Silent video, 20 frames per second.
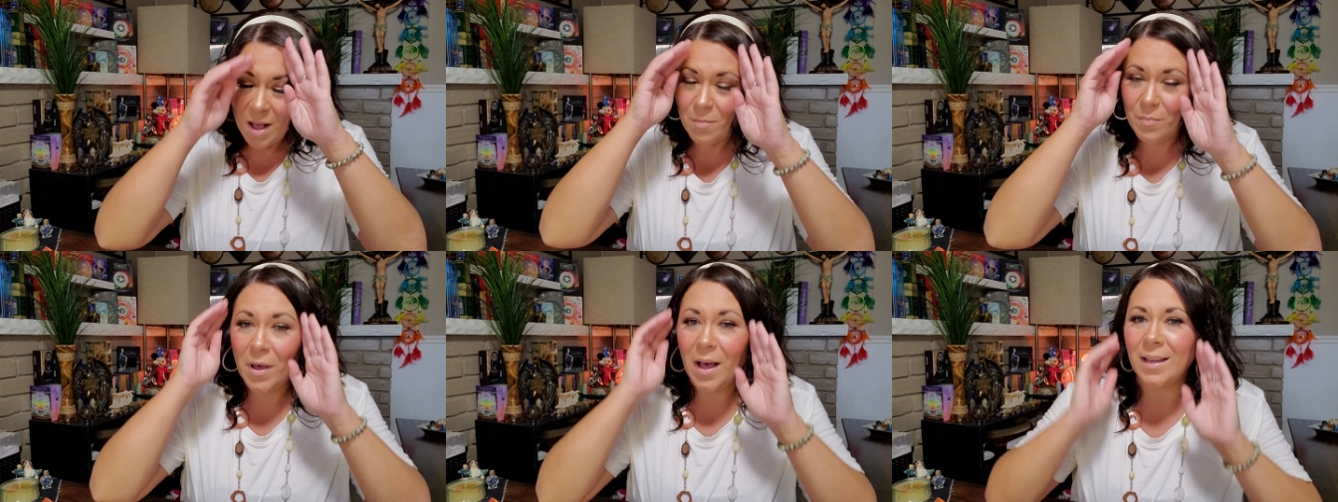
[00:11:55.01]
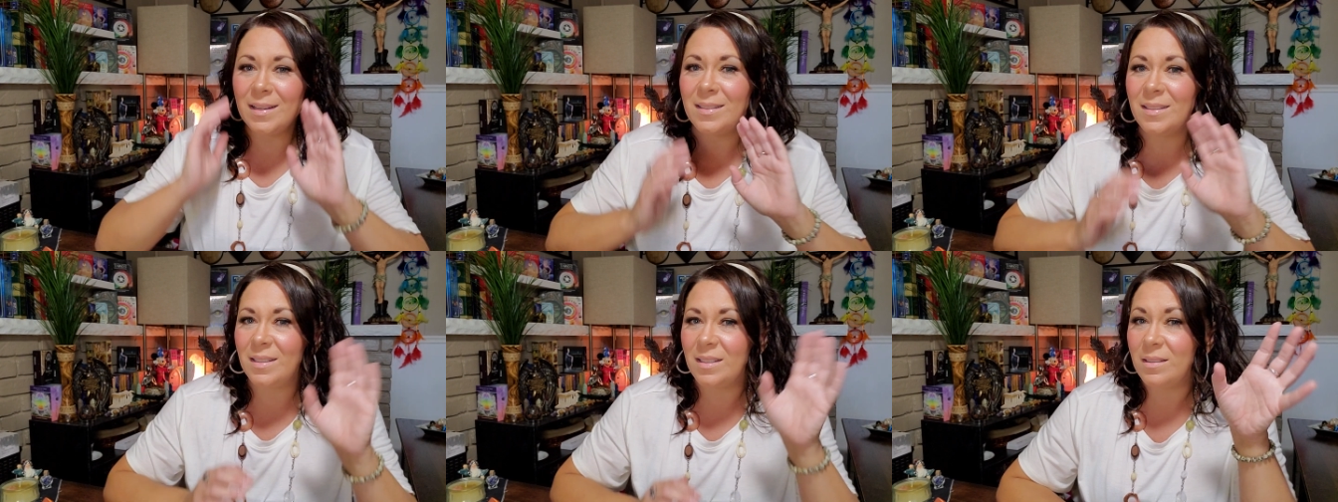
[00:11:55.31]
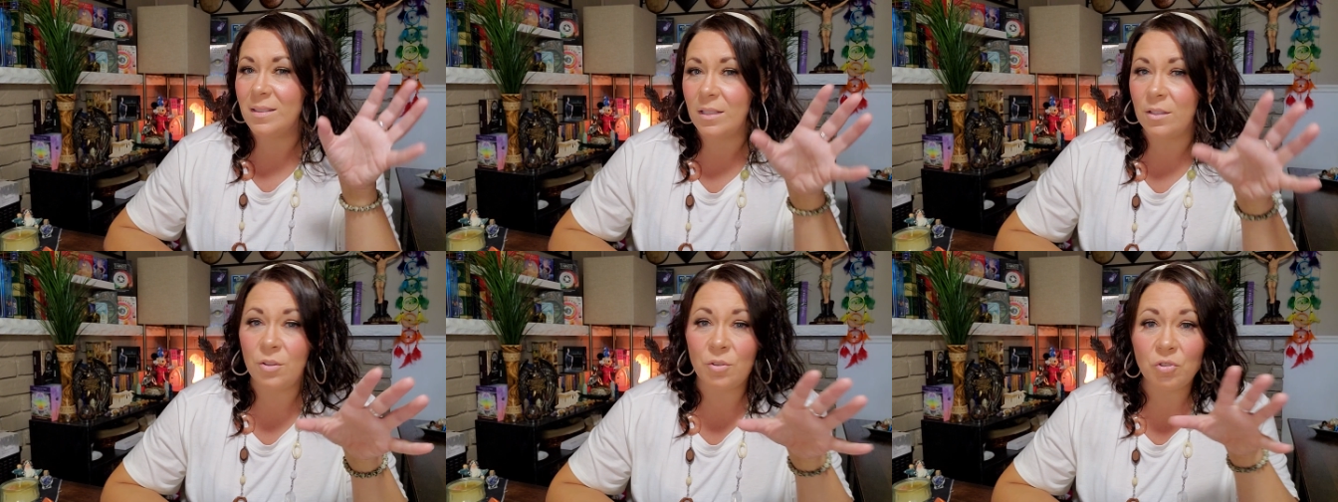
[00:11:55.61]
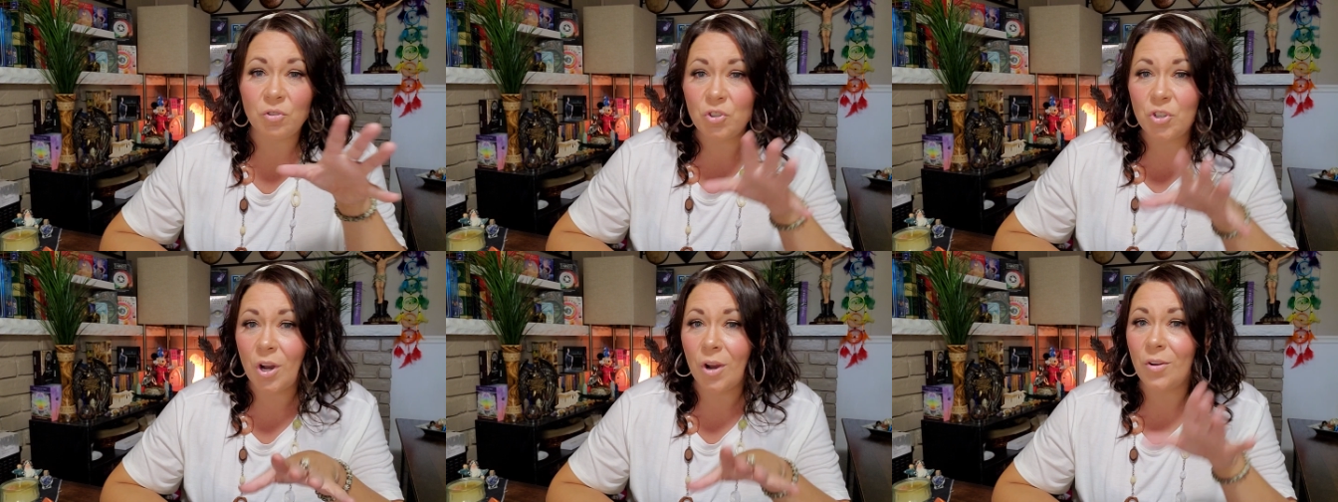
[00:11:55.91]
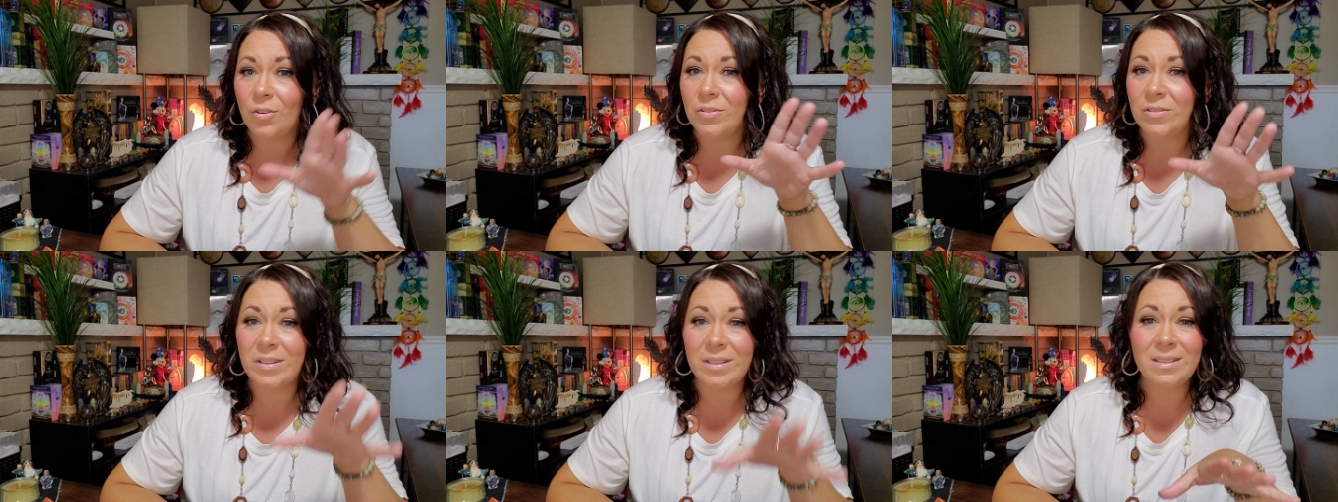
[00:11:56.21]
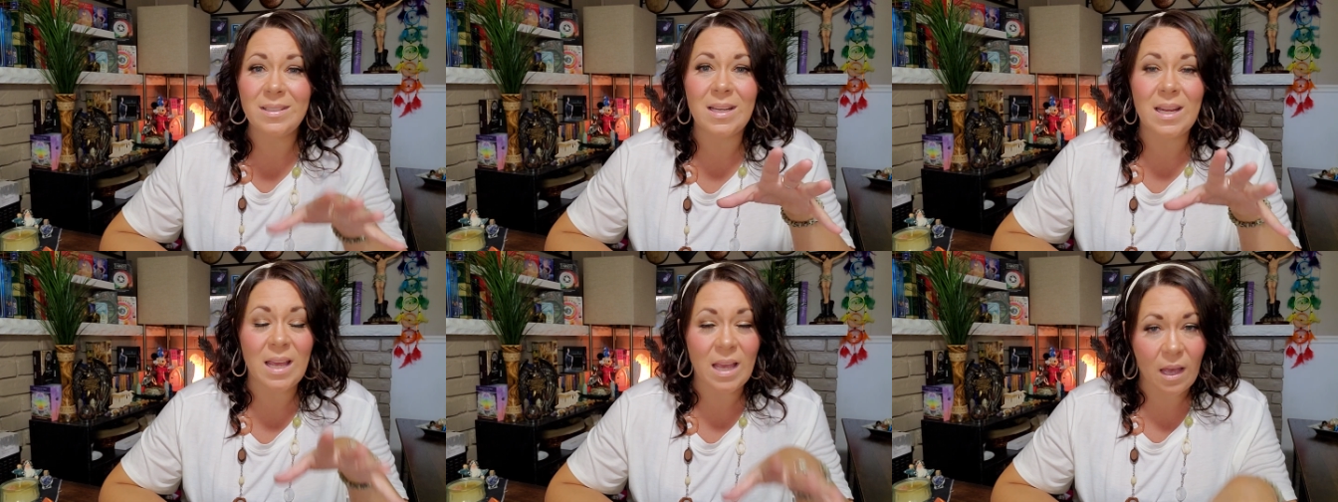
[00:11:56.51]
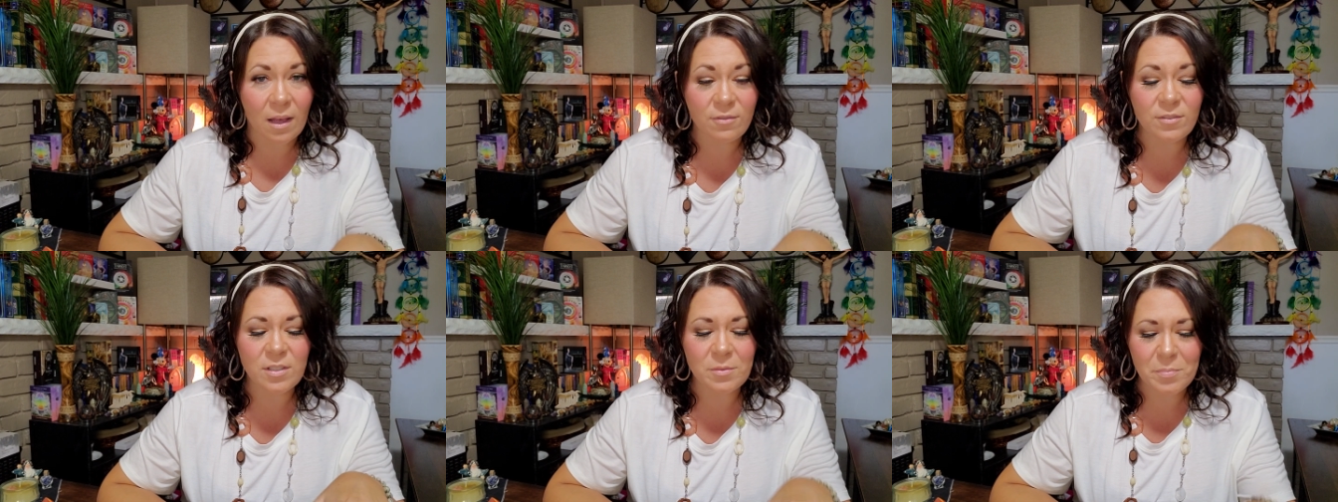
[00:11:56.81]
Pisces in their chart. Doesn't
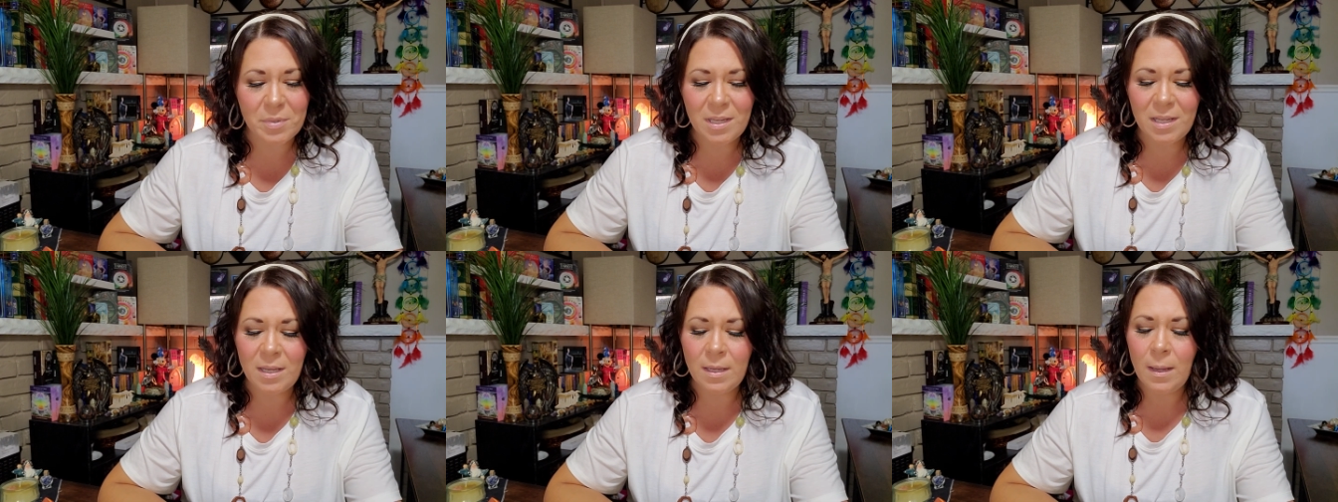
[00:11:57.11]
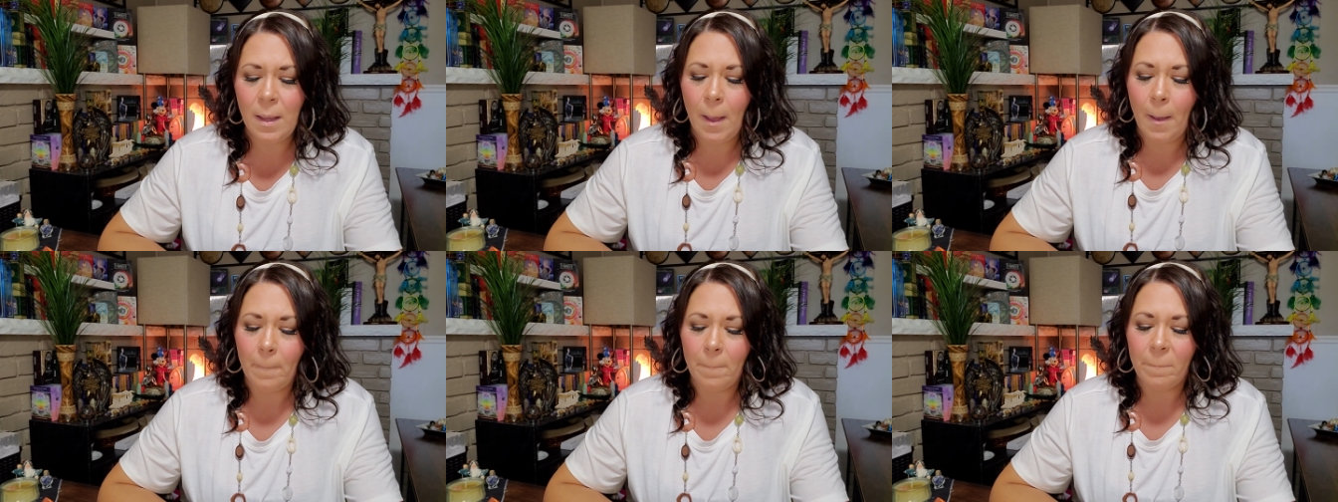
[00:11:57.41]
have to be.